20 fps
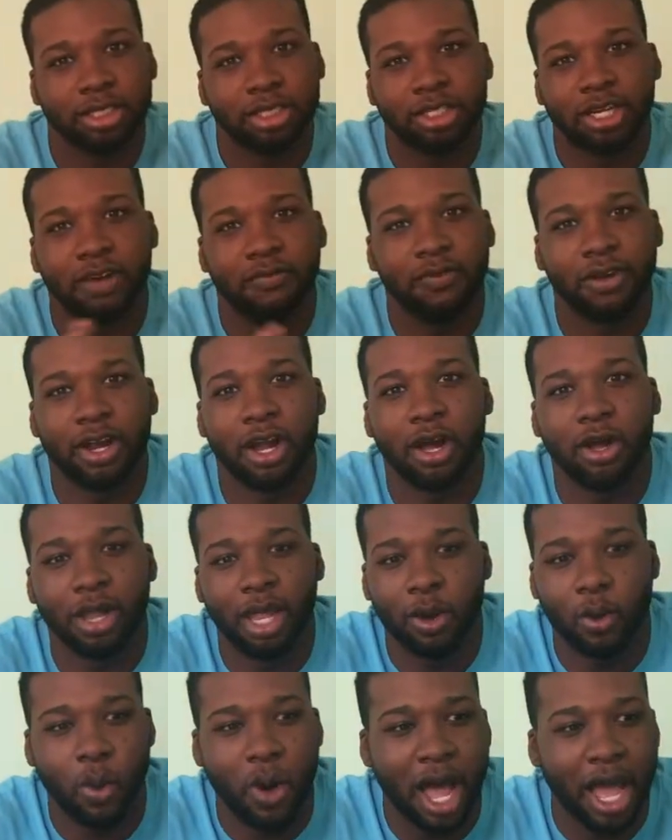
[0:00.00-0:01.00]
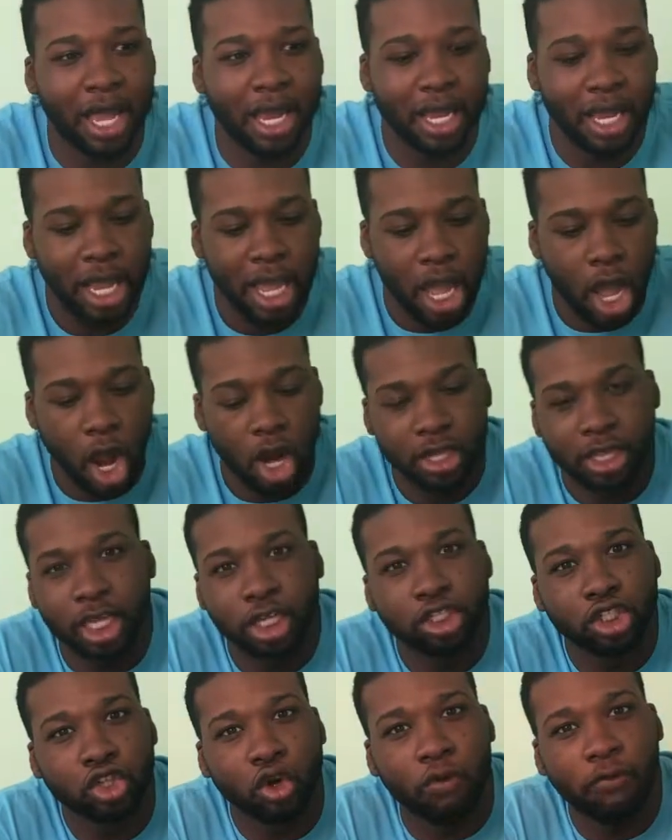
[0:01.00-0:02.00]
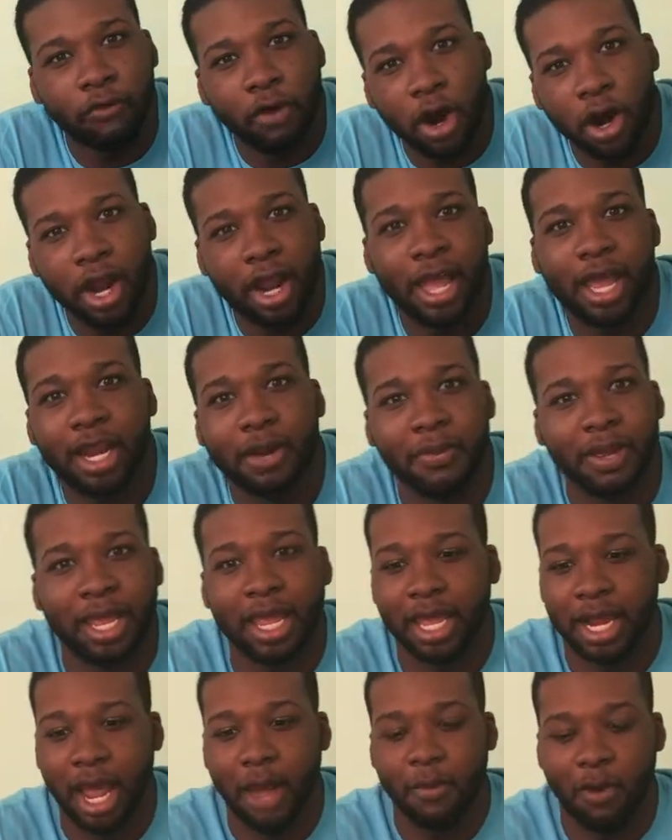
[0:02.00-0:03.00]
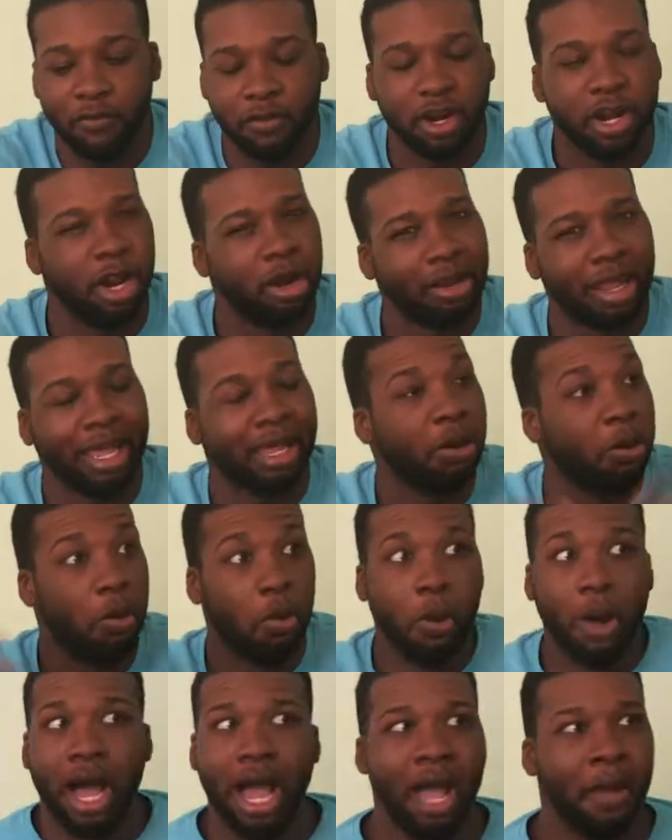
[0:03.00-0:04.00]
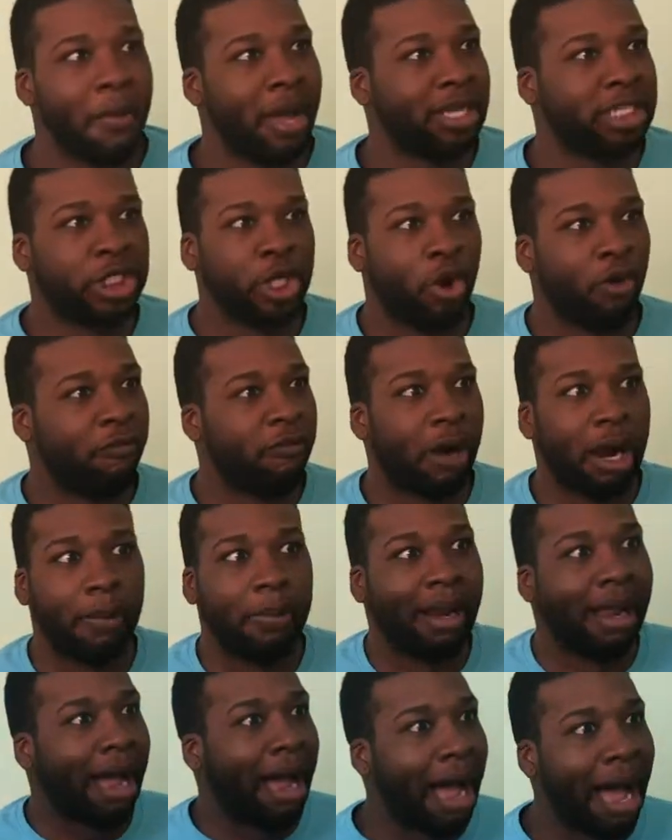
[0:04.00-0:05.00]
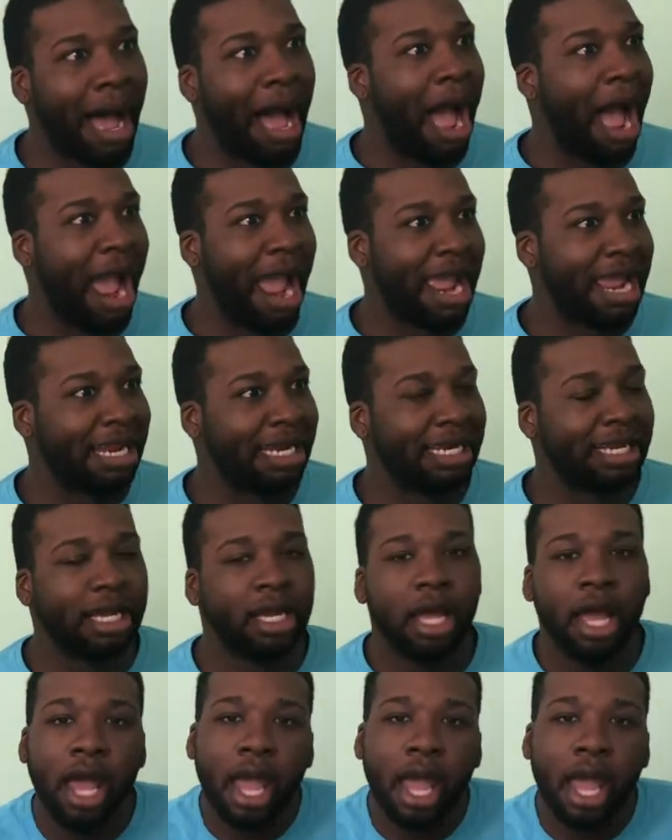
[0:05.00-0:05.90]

I'm trying to figure out like, why are they so far ahead of me? And I'm over here like, why am I so far behind?